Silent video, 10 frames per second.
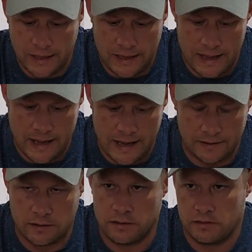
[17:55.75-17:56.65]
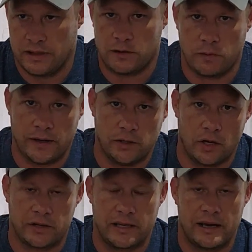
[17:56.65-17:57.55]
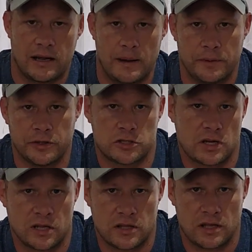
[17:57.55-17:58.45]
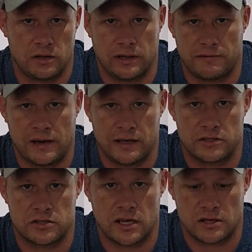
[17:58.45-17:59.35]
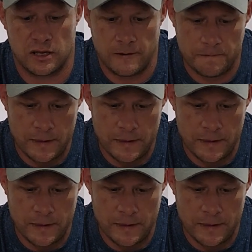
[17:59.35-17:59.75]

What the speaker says: and that way you don't get hung up on the structure, on that flooded structure.